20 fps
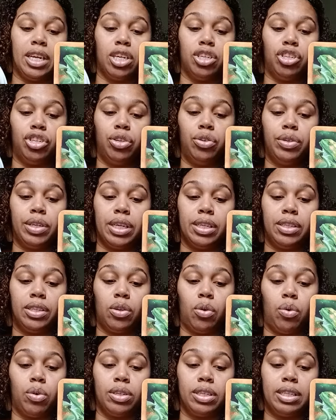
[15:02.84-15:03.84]
a Judas
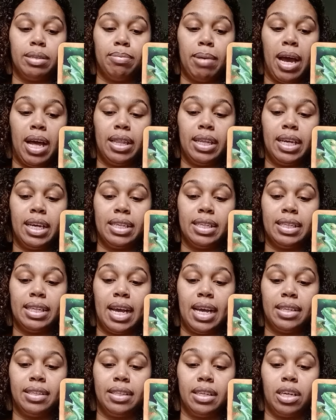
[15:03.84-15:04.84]
or smiling
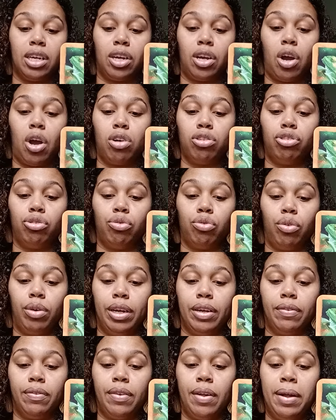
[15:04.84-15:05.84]
assassin could cause you
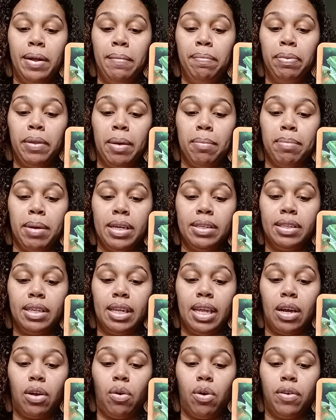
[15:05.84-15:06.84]
grief. Best to
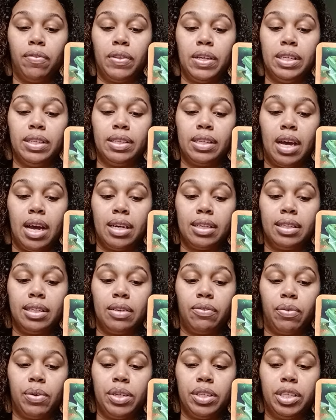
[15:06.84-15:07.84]
let go of these
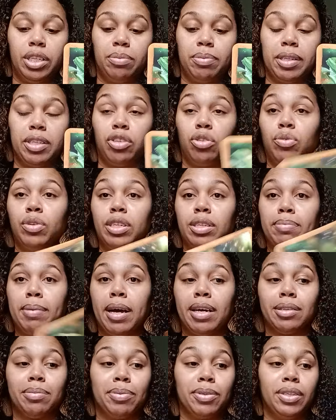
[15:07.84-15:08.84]
toxic friendships as soon as
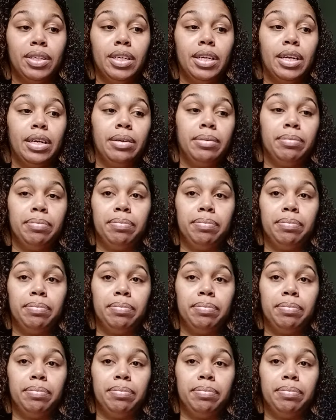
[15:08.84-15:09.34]
possible. See there?